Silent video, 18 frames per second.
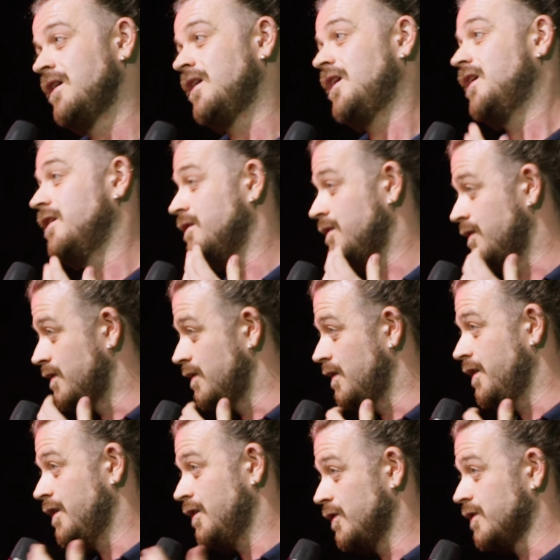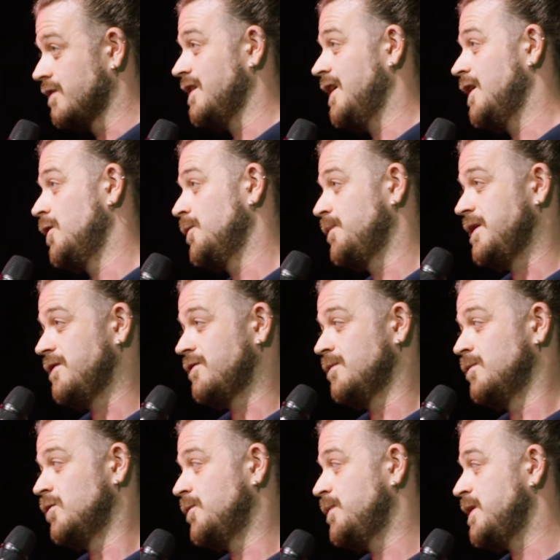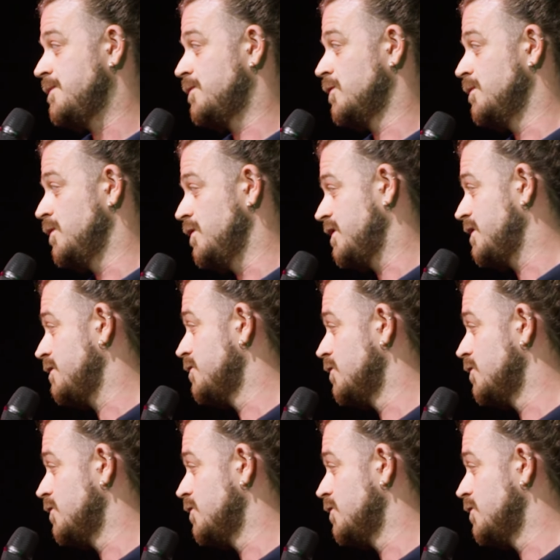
and look to help even more people moving